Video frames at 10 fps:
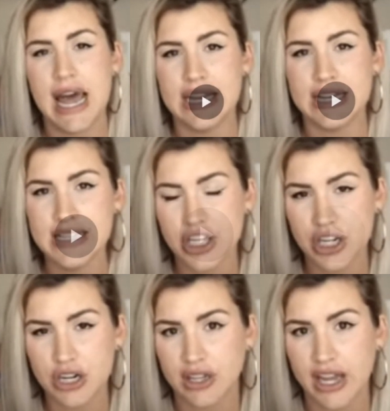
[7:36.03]
And
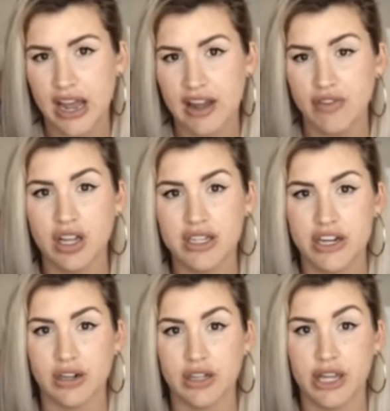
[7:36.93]
additionally, I
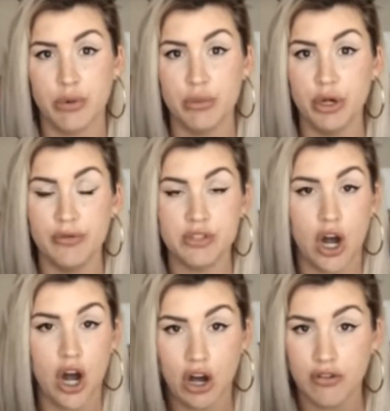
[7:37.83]
voluntarily removed
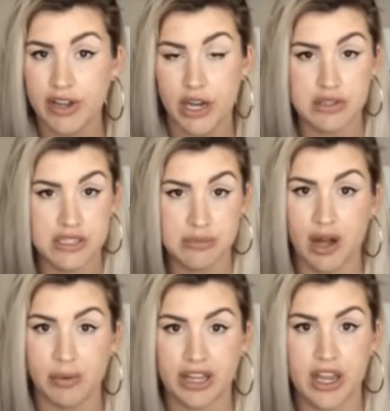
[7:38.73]
all videos and
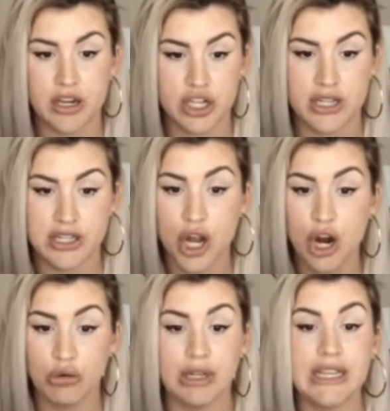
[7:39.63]
publications
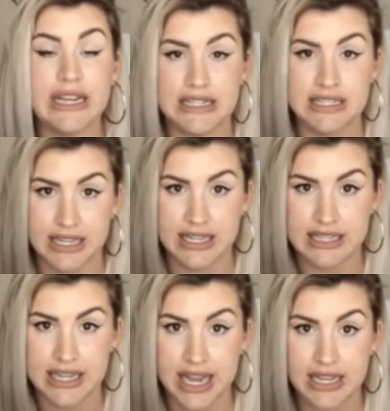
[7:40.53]
related to
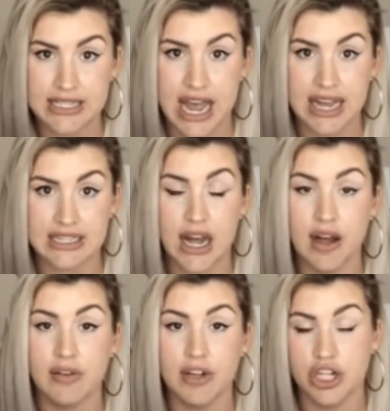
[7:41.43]
this case as
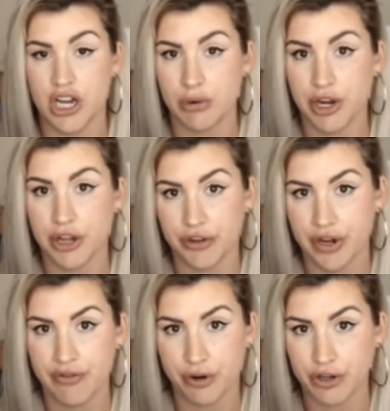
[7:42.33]
of January
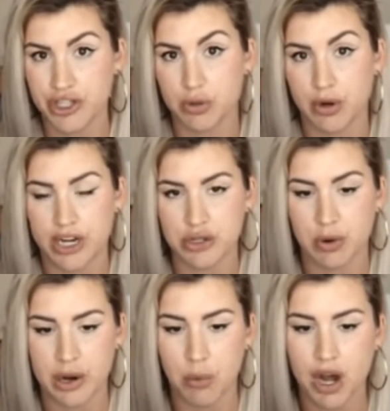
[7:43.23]
31st,
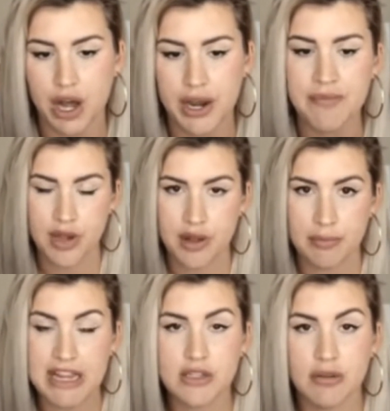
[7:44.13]
2021.
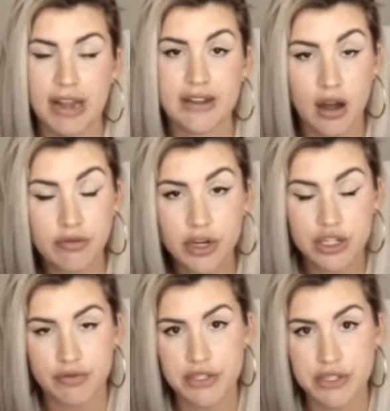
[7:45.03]
Based on my
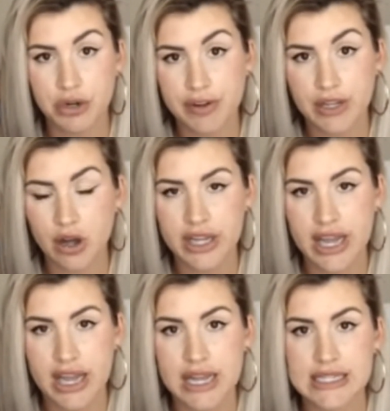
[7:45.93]
coverage of the Sophie Long
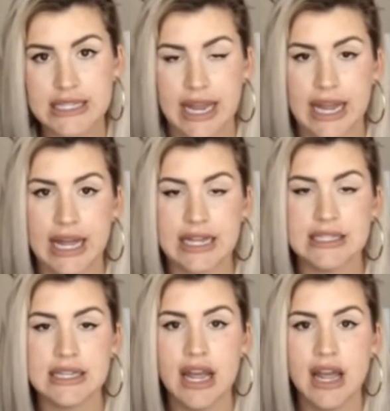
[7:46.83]
case and